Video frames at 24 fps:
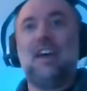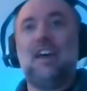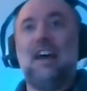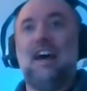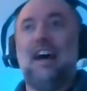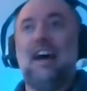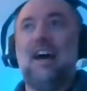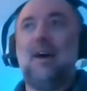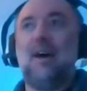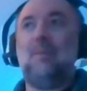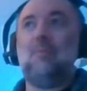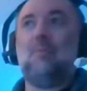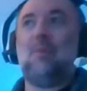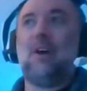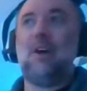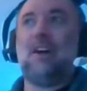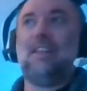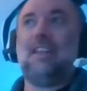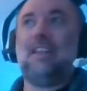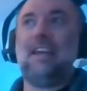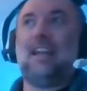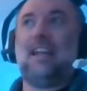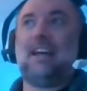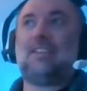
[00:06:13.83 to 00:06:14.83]
And
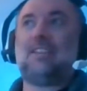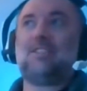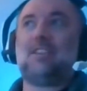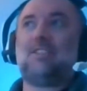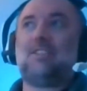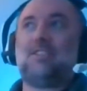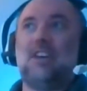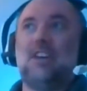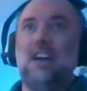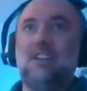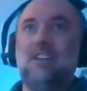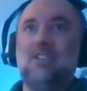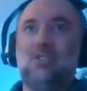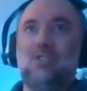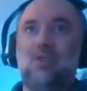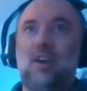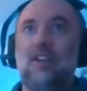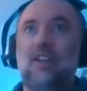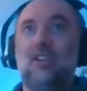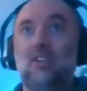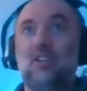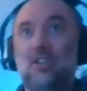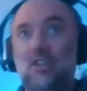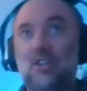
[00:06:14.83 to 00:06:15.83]
then as I started to try
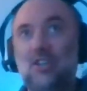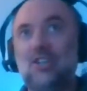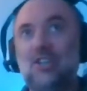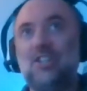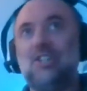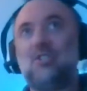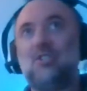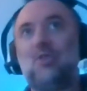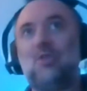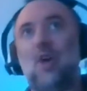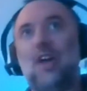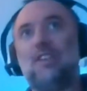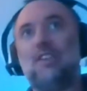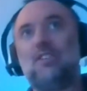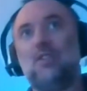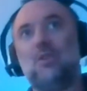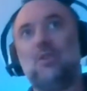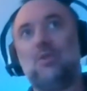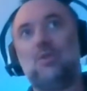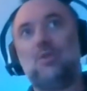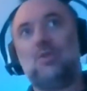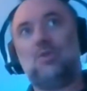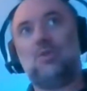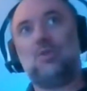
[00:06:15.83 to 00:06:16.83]
to learn and try
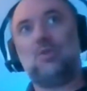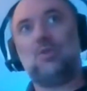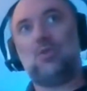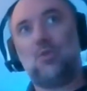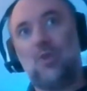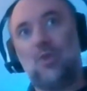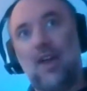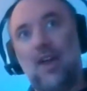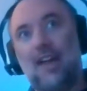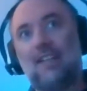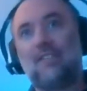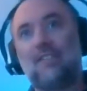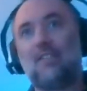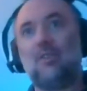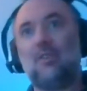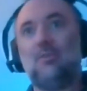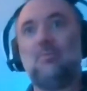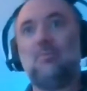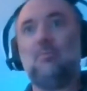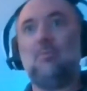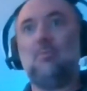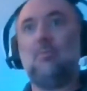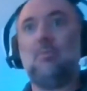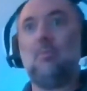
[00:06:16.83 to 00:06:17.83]
to create
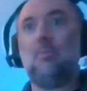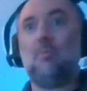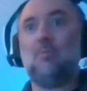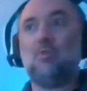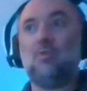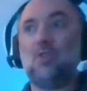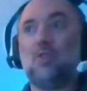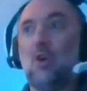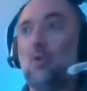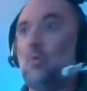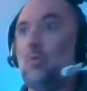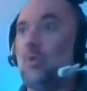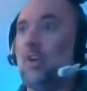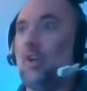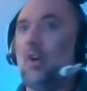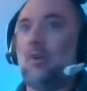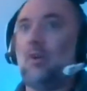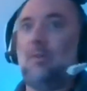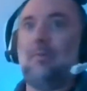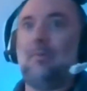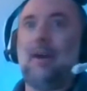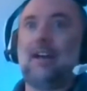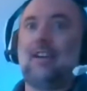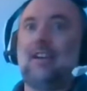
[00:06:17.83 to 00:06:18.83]
them, you know, we're
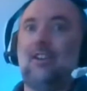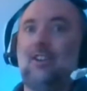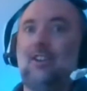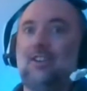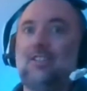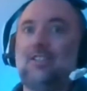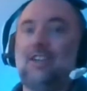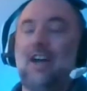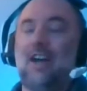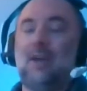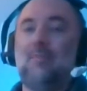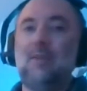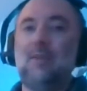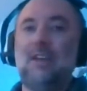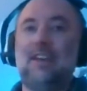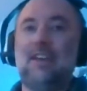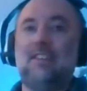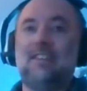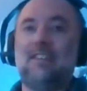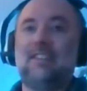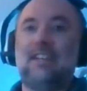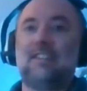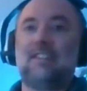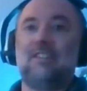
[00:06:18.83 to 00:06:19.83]
going back a long time here.
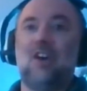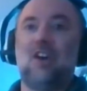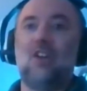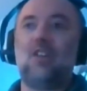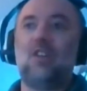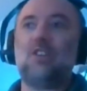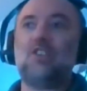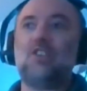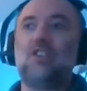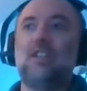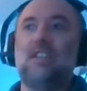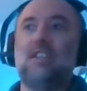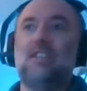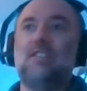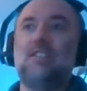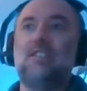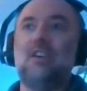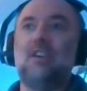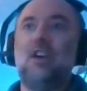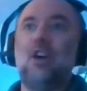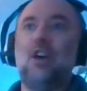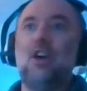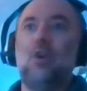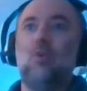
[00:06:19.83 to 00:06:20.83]
The technologies
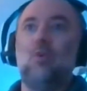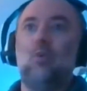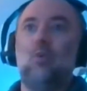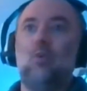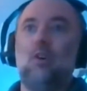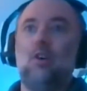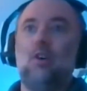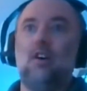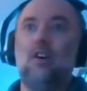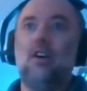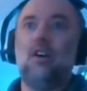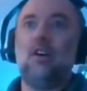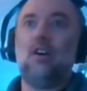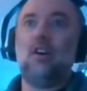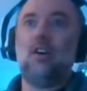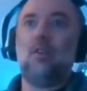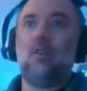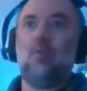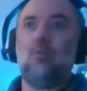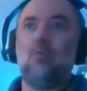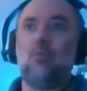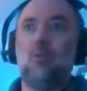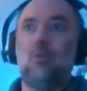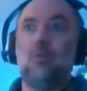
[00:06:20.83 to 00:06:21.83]
were
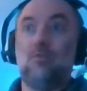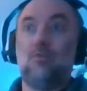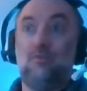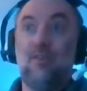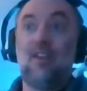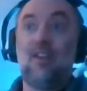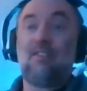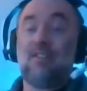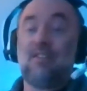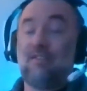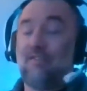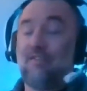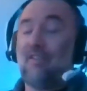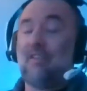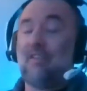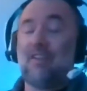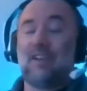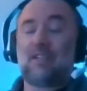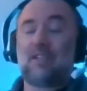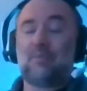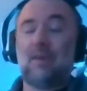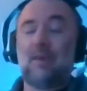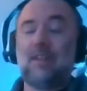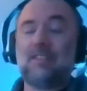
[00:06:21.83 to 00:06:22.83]
very, very
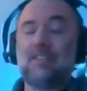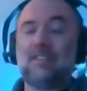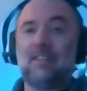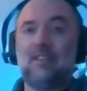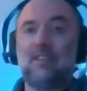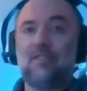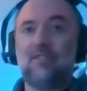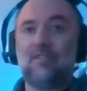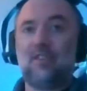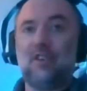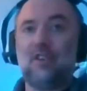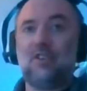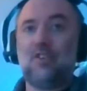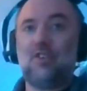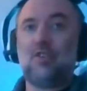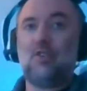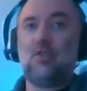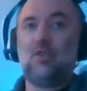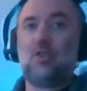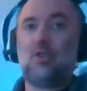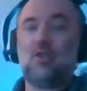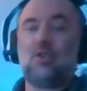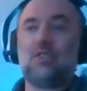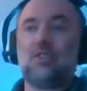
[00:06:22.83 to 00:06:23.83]
expensive.
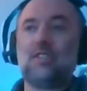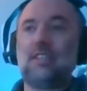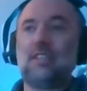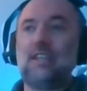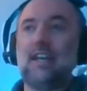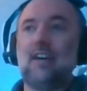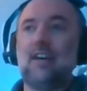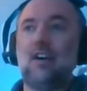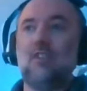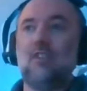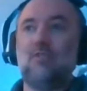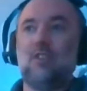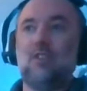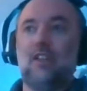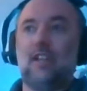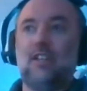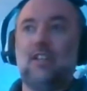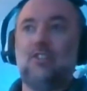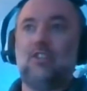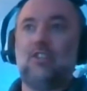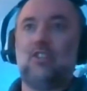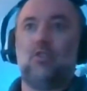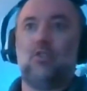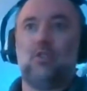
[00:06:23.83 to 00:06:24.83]
You couldn't get Unreal
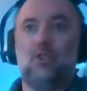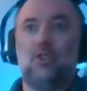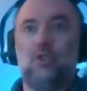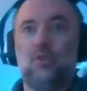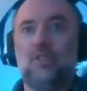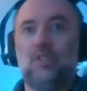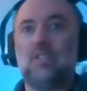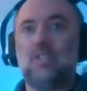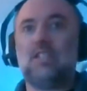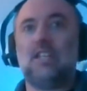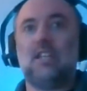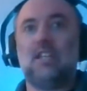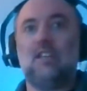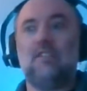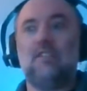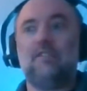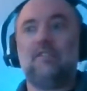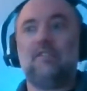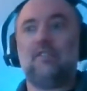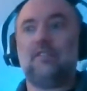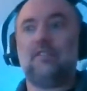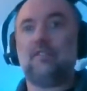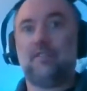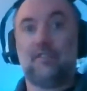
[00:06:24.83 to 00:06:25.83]
Engine or Unity
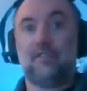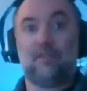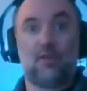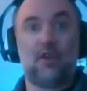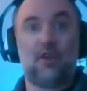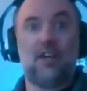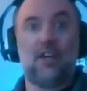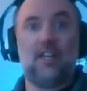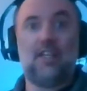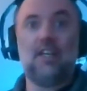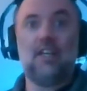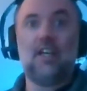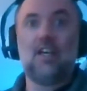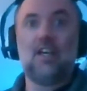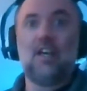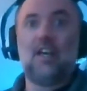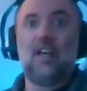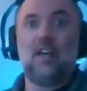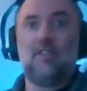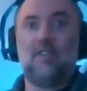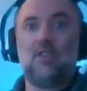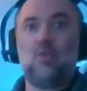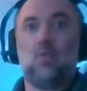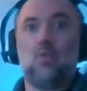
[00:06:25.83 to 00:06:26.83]
for free.
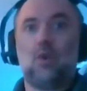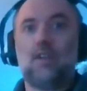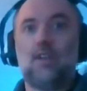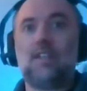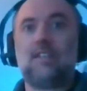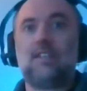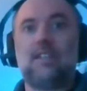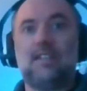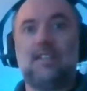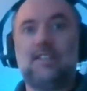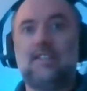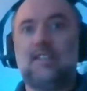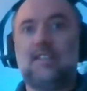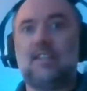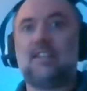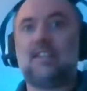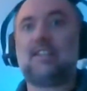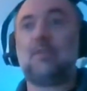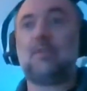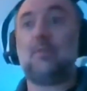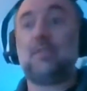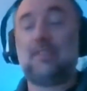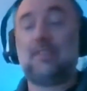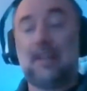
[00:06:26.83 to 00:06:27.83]
If you wanted these things,
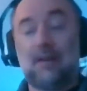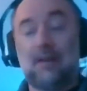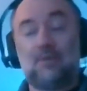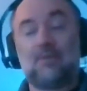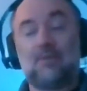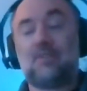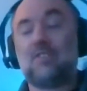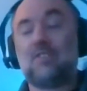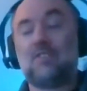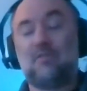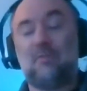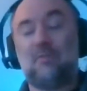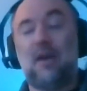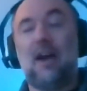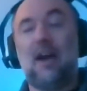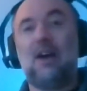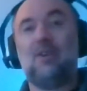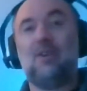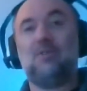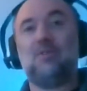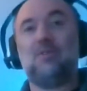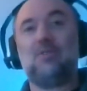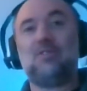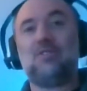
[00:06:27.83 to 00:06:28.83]
they were thousands of
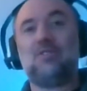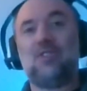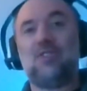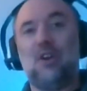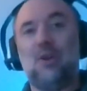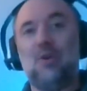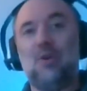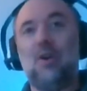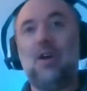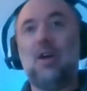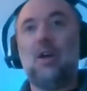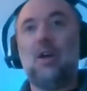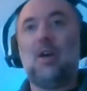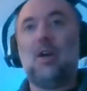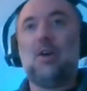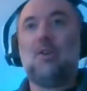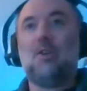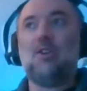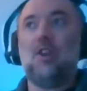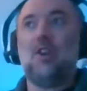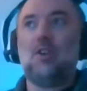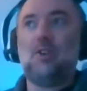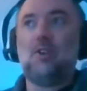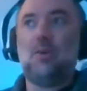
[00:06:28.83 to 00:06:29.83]
pounds. So,
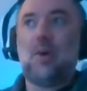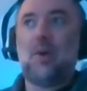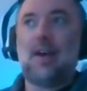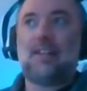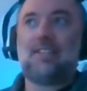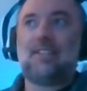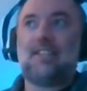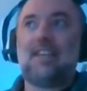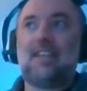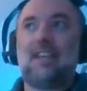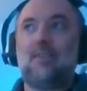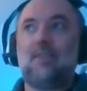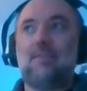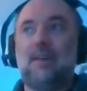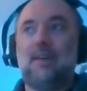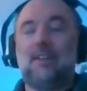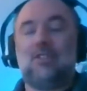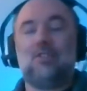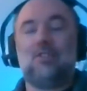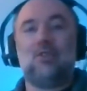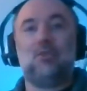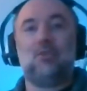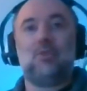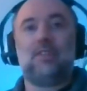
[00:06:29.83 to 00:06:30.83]
you know, you had to make
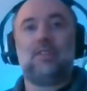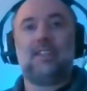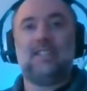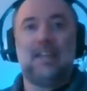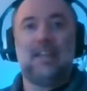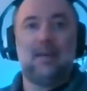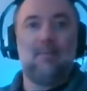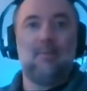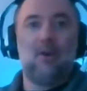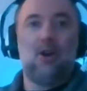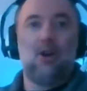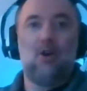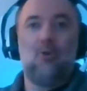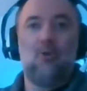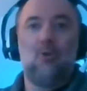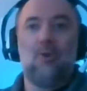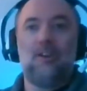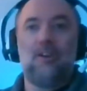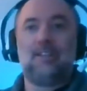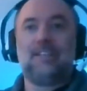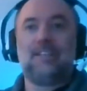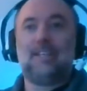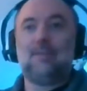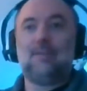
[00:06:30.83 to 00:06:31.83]
do with a demo
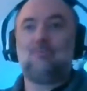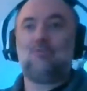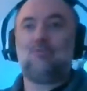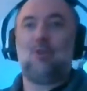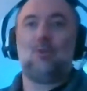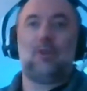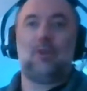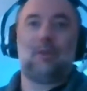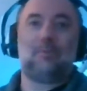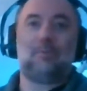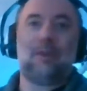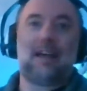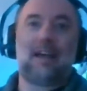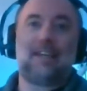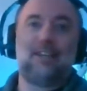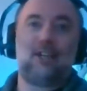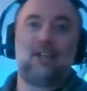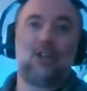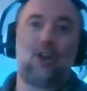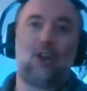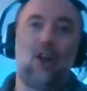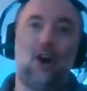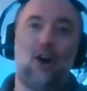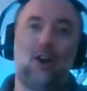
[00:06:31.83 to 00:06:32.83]
and keep rolling back your
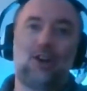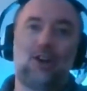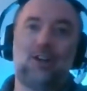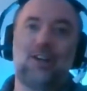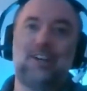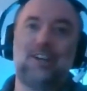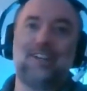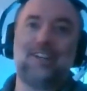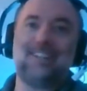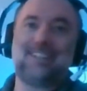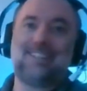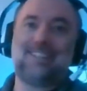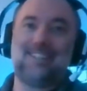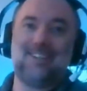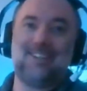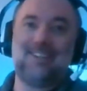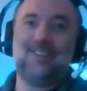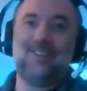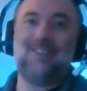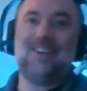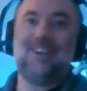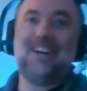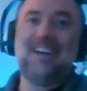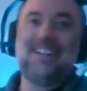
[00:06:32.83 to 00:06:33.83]
clock
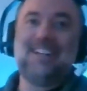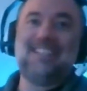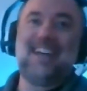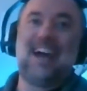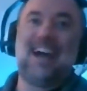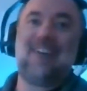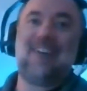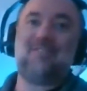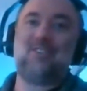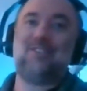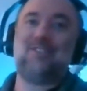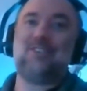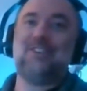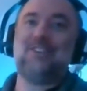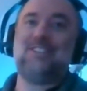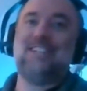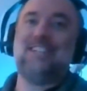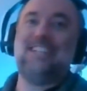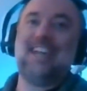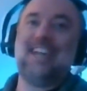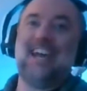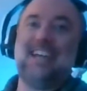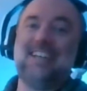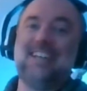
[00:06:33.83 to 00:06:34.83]
to have your 30
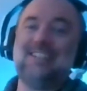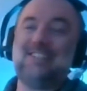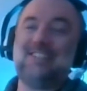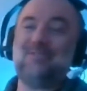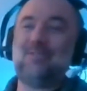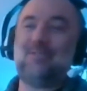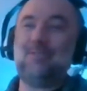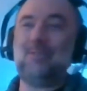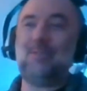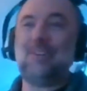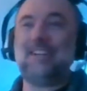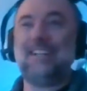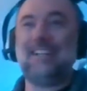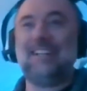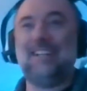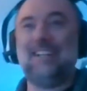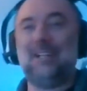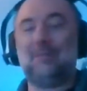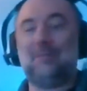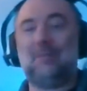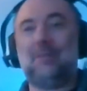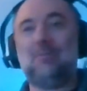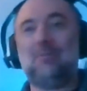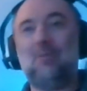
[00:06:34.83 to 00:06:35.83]
days if you wanted a
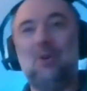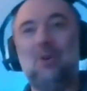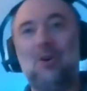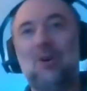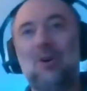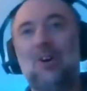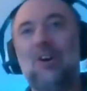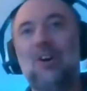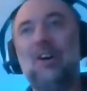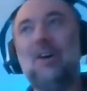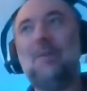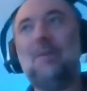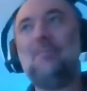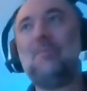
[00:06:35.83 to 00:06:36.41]
little bit more.